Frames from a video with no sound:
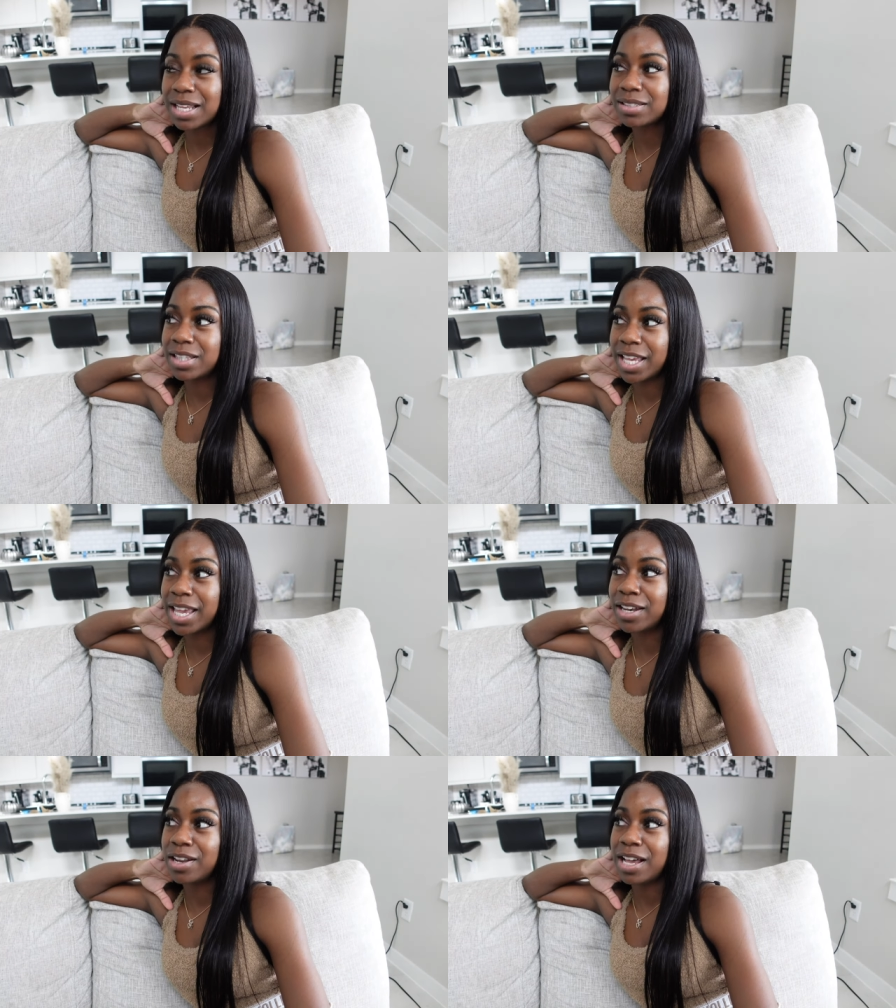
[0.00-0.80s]
I
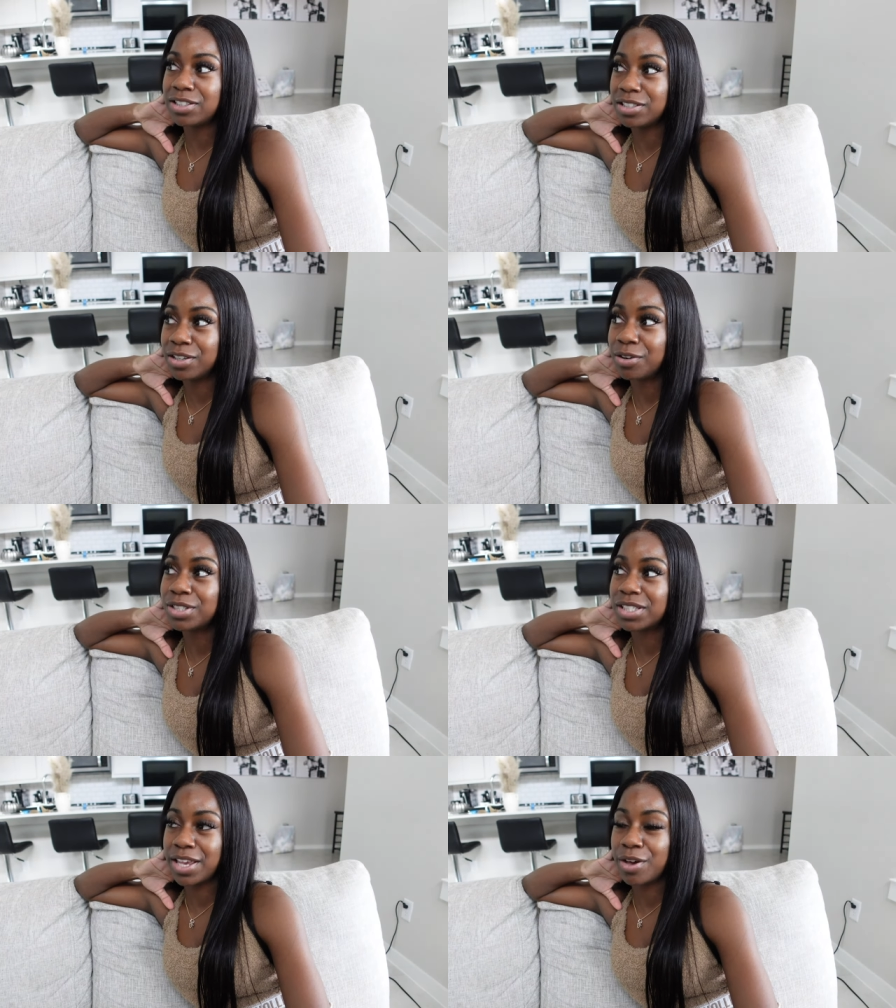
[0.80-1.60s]
stand, I stood on
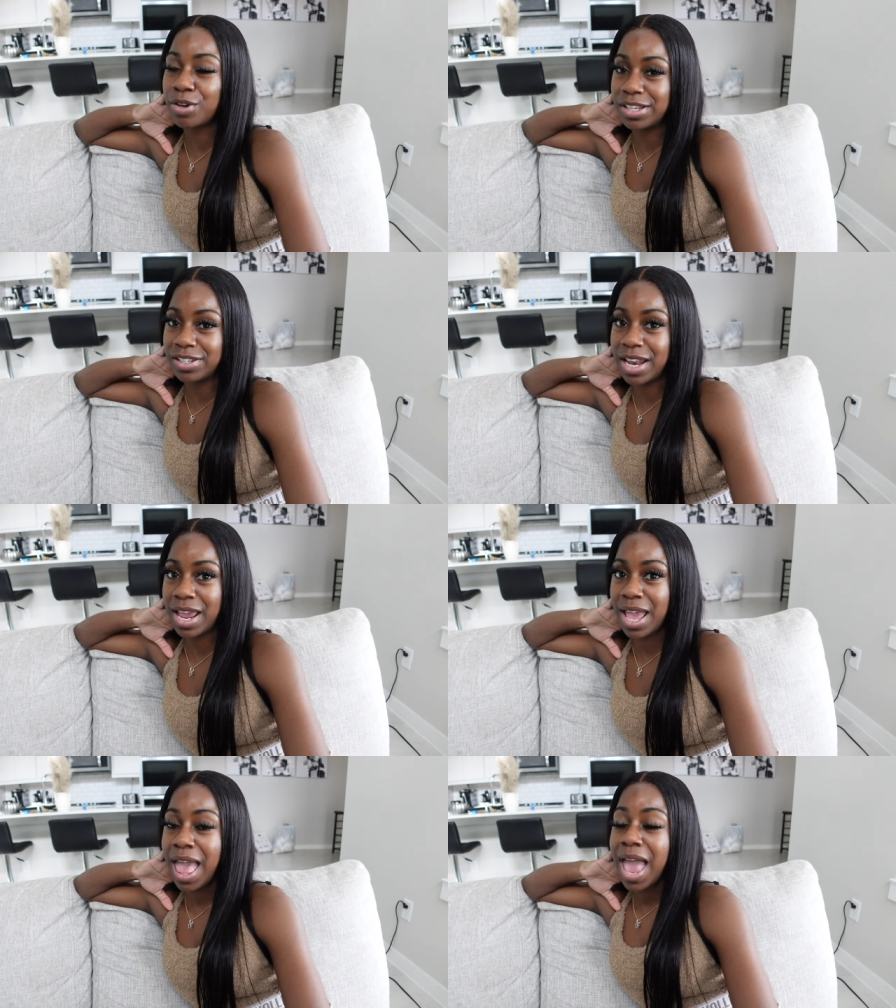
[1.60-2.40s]
the scale
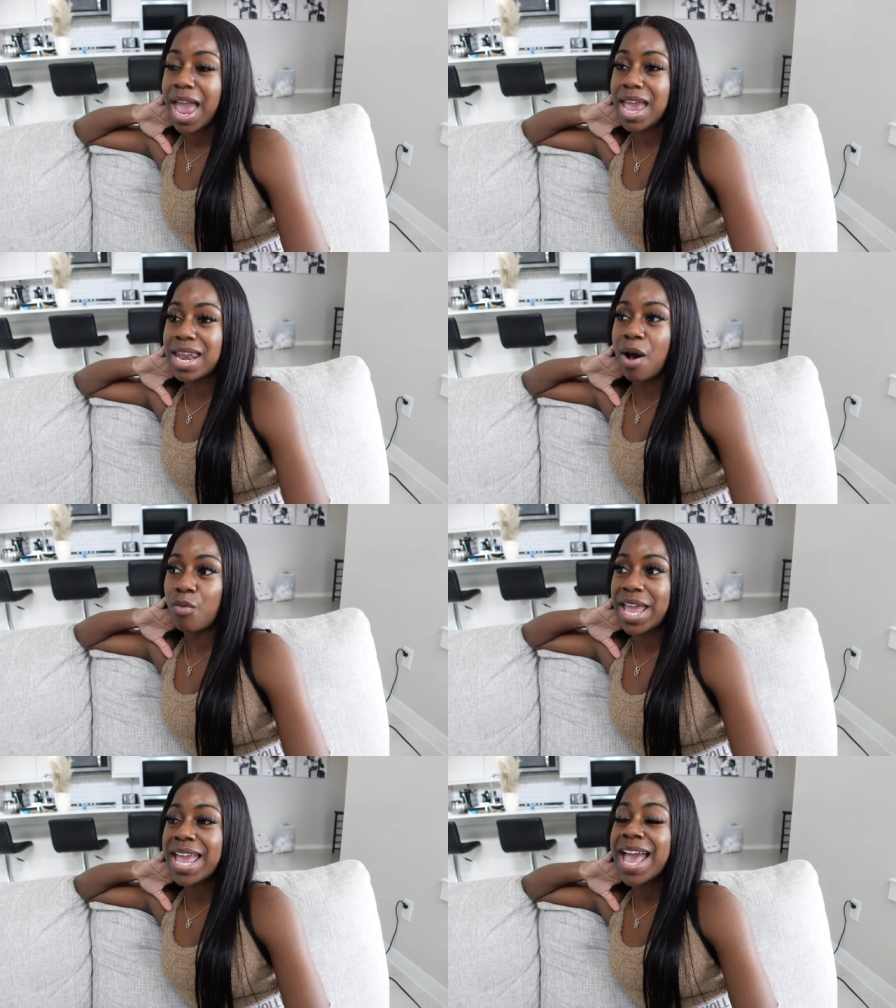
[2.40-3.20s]
yesterday, and I
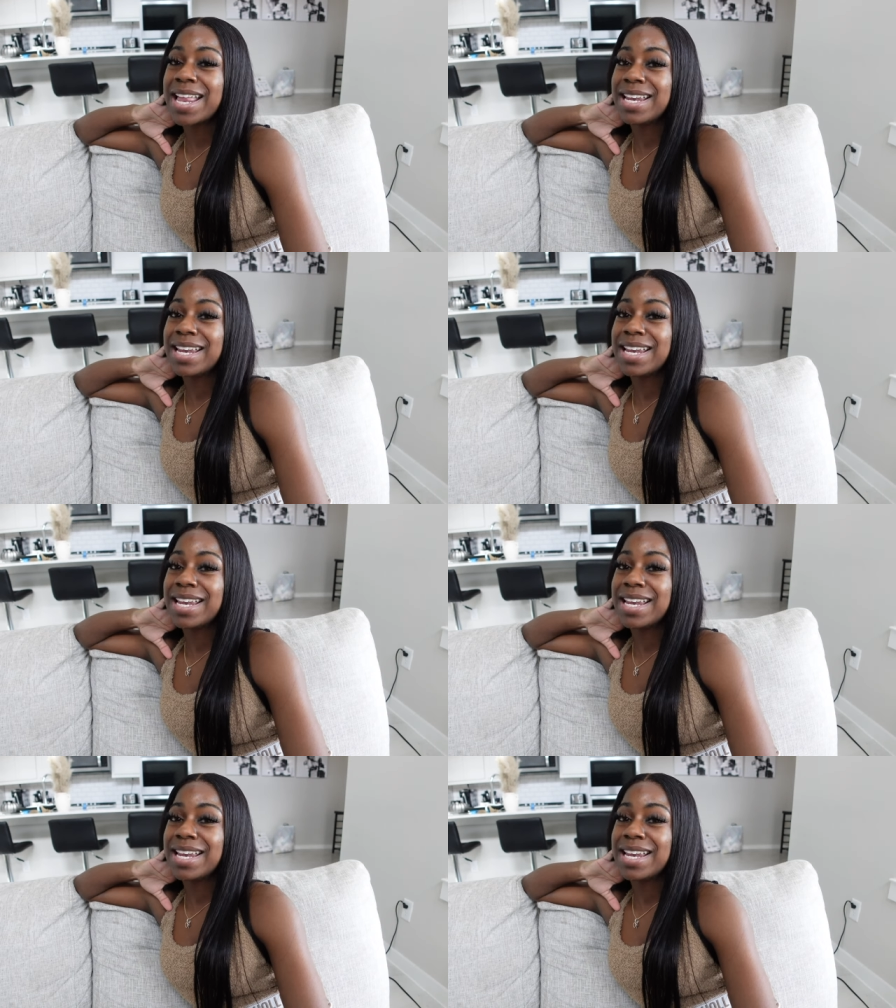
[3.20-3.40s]
weigh